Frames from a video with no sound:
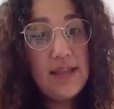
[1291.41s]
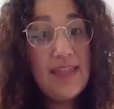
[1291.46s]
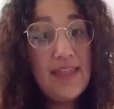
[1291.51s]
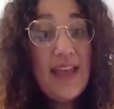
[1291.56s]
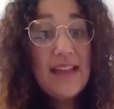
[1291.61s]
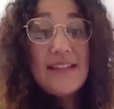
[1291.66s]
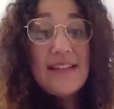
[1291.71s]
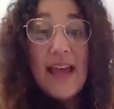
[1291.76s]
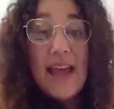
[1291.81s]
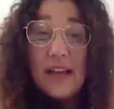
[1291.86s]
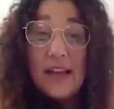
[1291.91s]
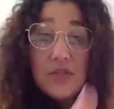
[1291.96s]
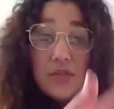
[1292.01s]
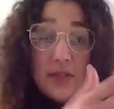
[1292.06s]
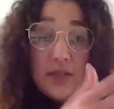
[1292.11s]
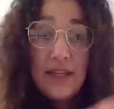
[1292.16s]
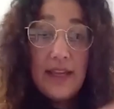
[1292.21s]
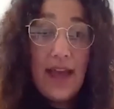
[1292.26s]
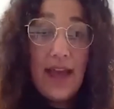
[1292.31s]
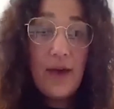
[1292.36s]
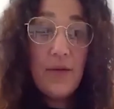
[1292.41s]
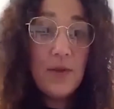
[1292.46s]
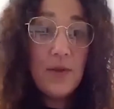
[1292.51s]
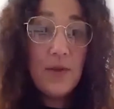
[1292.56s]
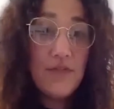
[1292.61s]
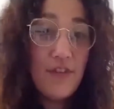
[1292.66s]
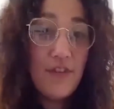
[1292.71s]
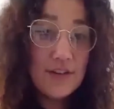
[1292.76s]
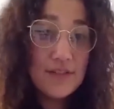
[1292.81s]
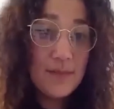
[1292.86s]
And that's actually how we
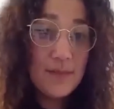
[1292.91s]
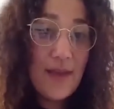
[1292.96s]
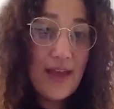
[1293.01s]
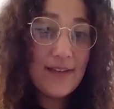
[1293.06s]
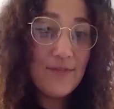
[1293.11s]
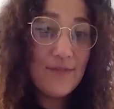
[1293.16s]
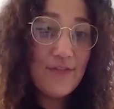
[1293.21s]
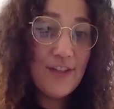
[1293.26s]
first met.